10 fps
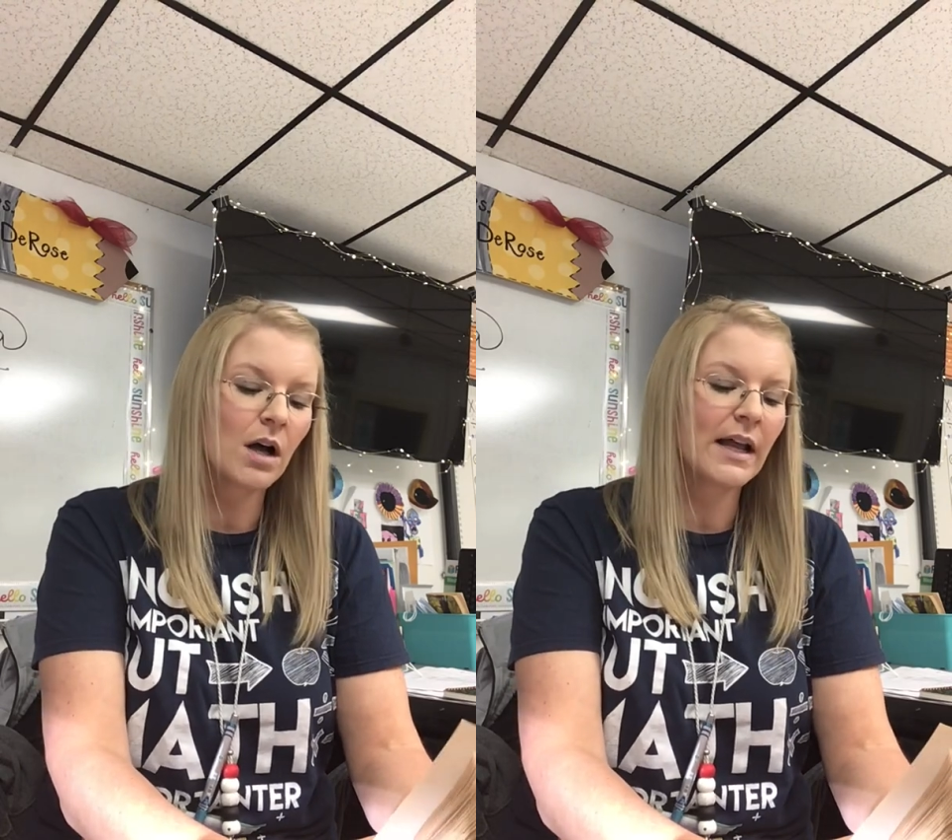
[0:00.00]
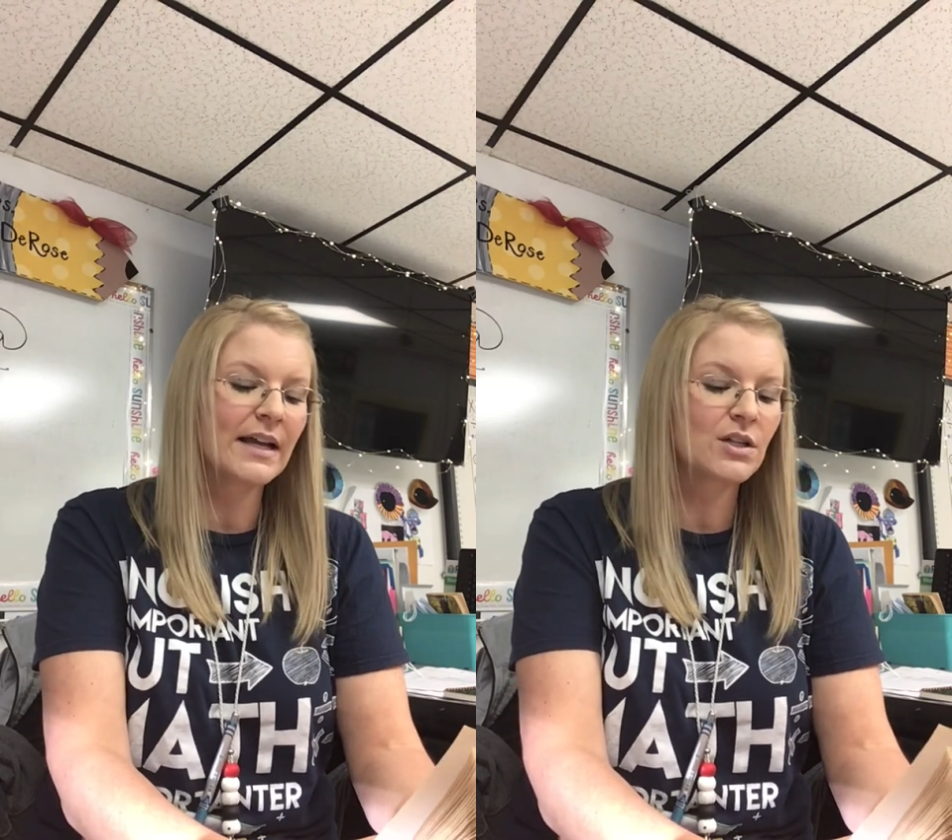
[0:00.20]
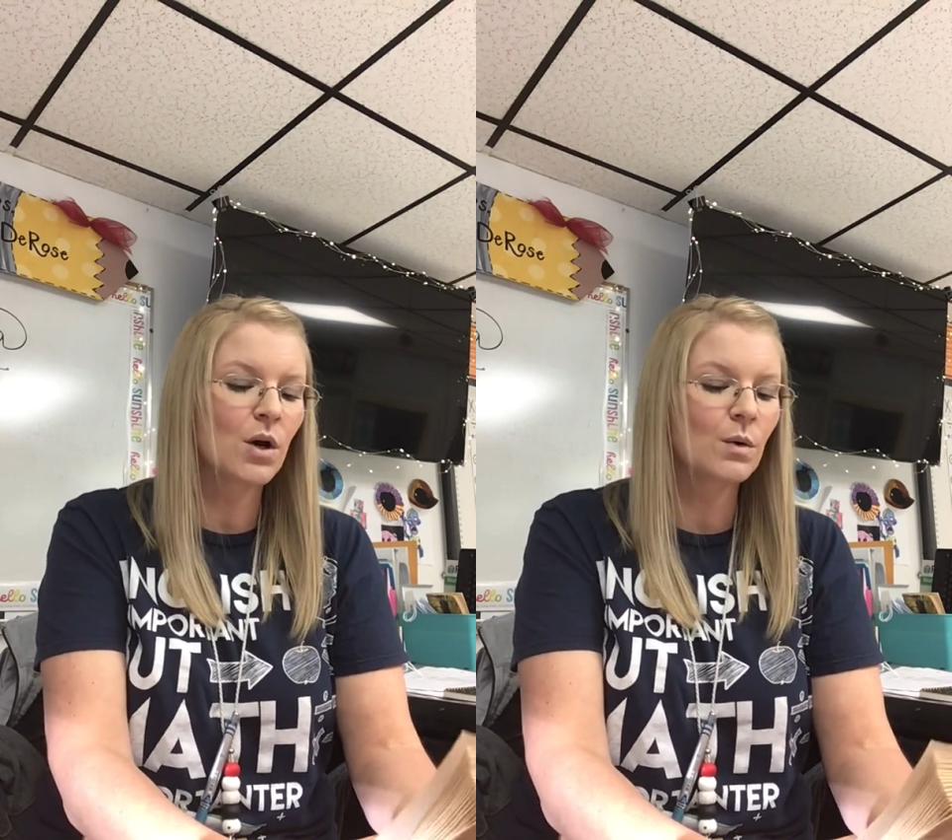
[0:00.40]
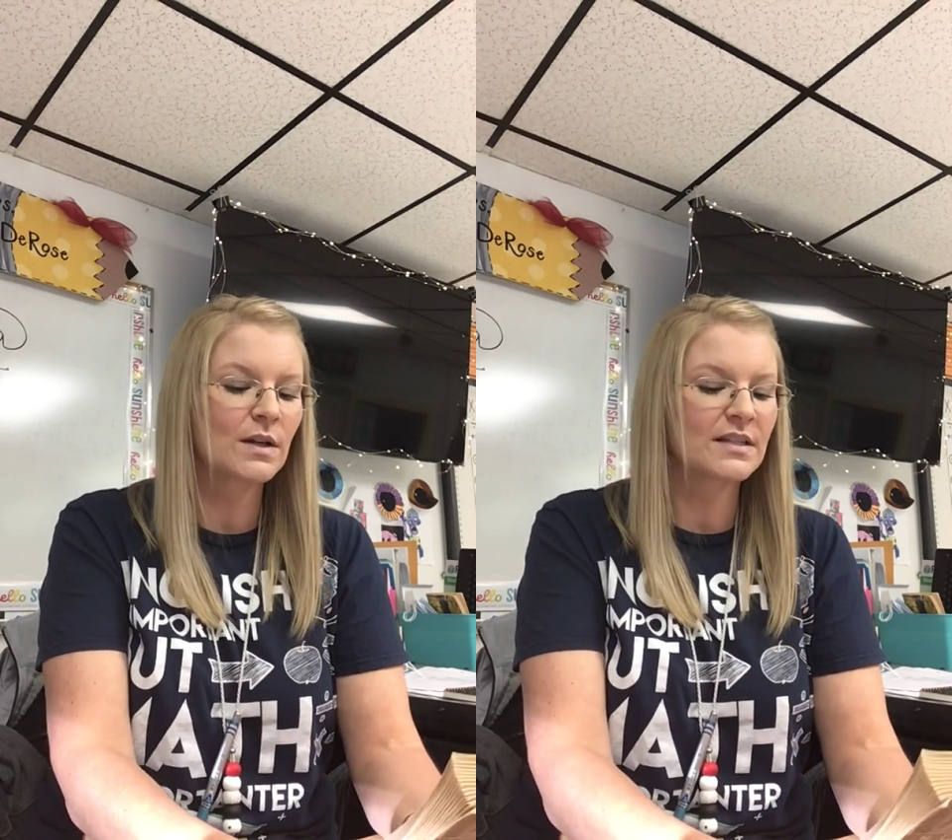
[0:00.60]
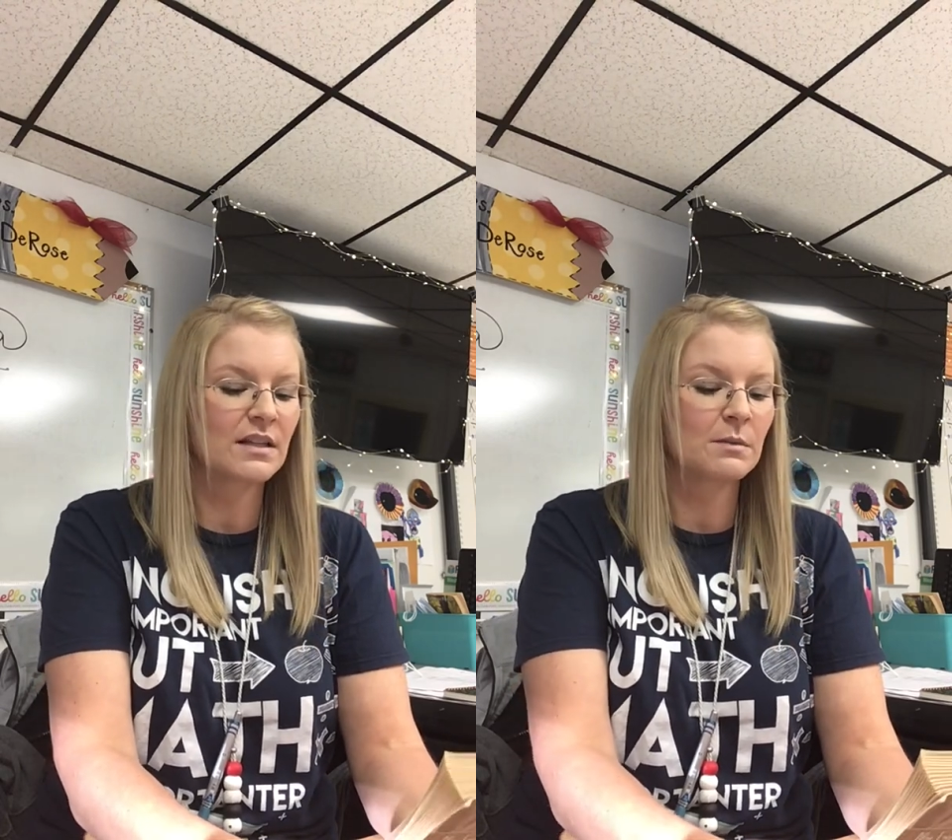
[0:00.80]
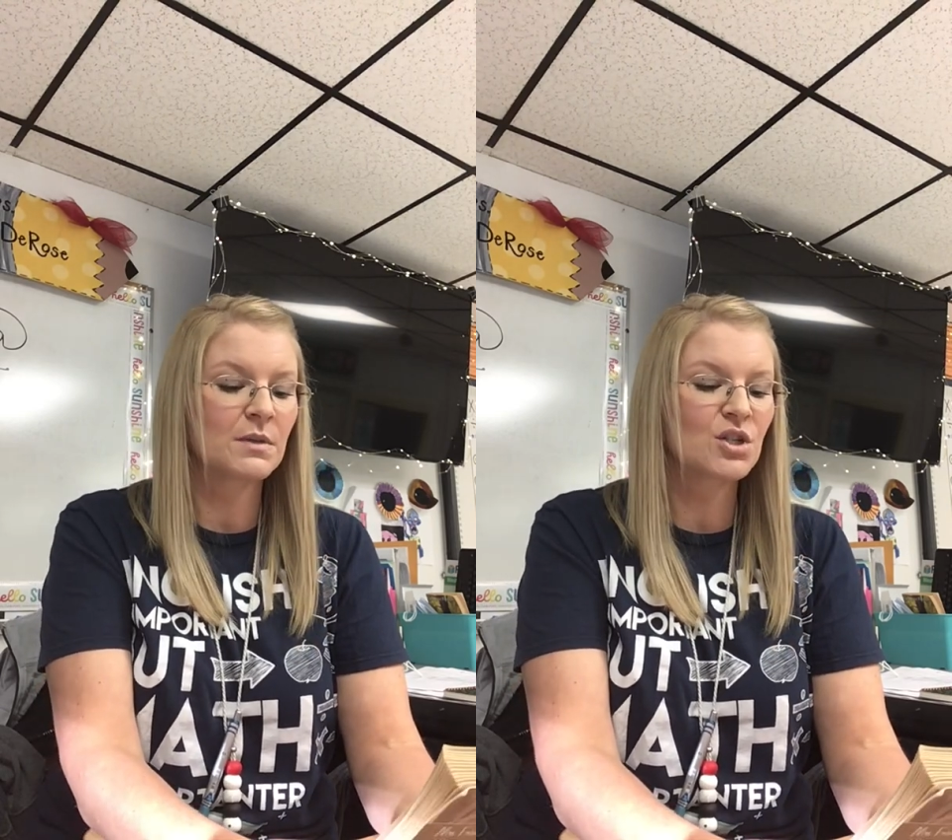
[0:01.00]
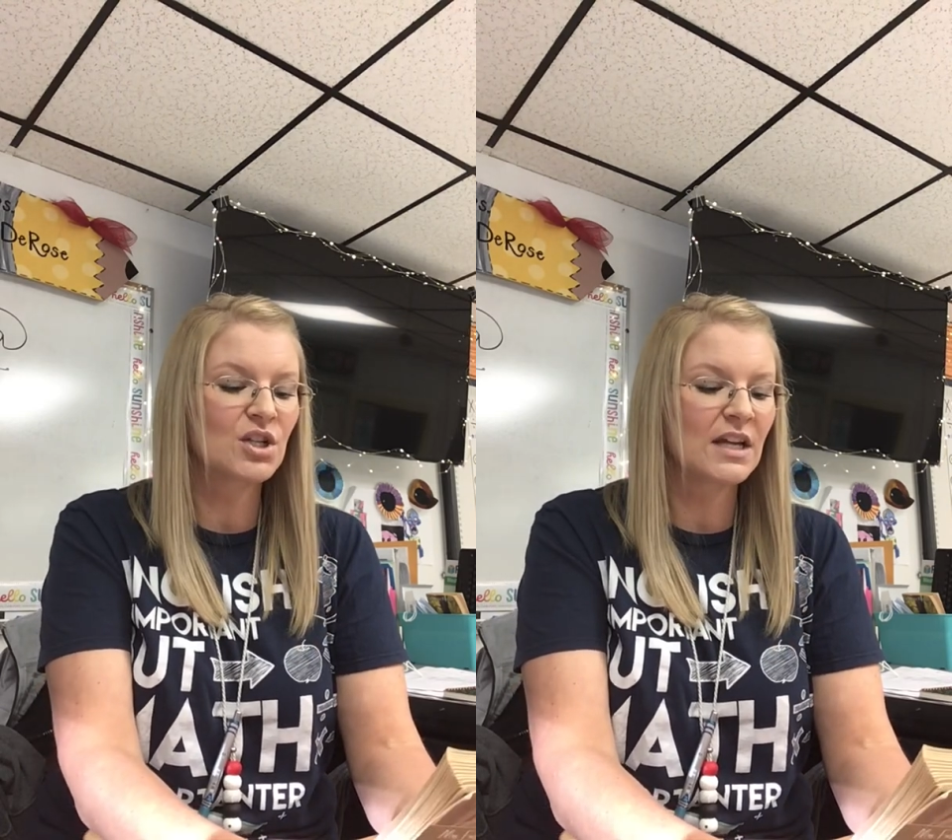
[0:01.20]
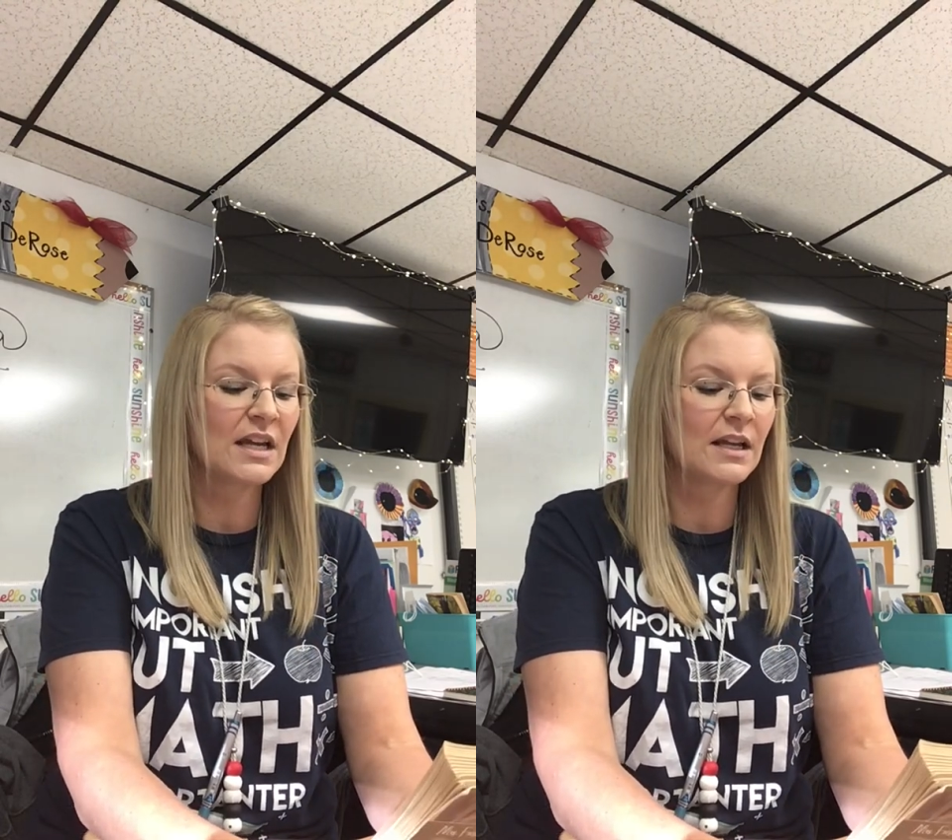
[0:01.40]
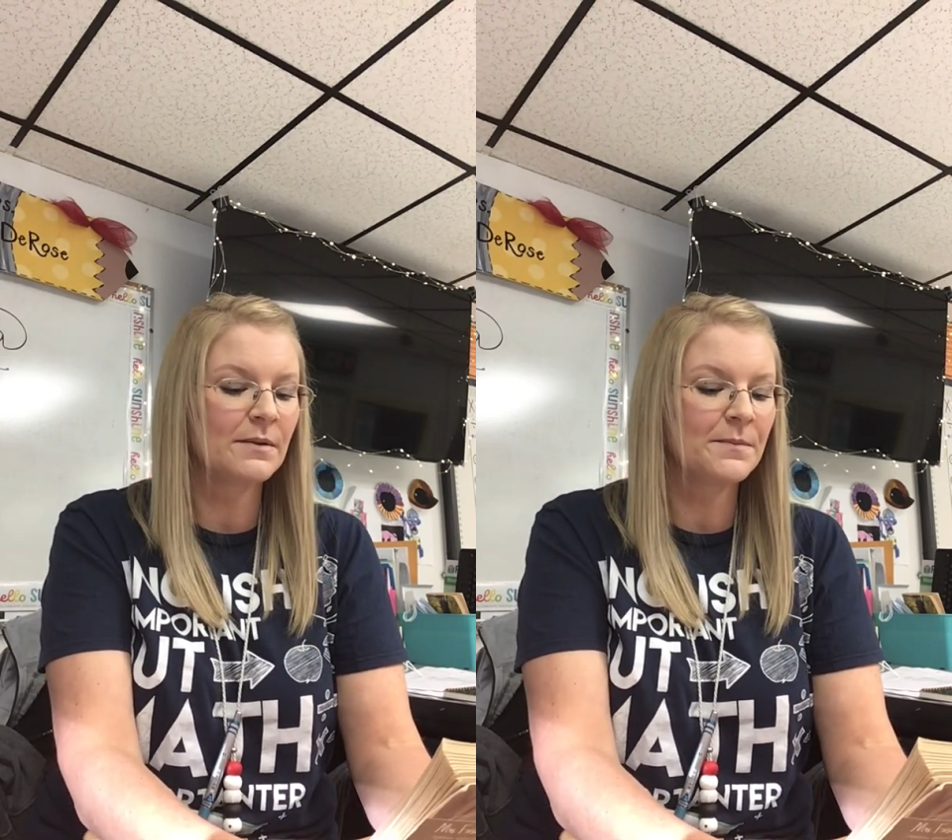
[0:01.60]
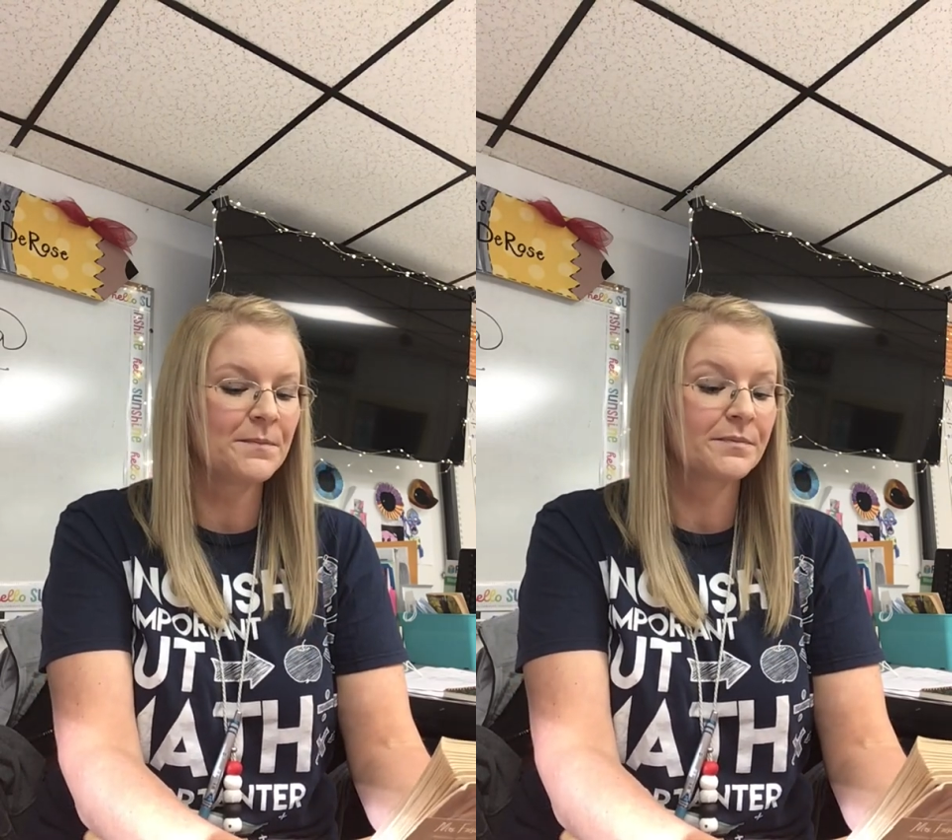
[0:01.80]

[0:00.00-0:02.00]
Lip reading: had told us that the machine,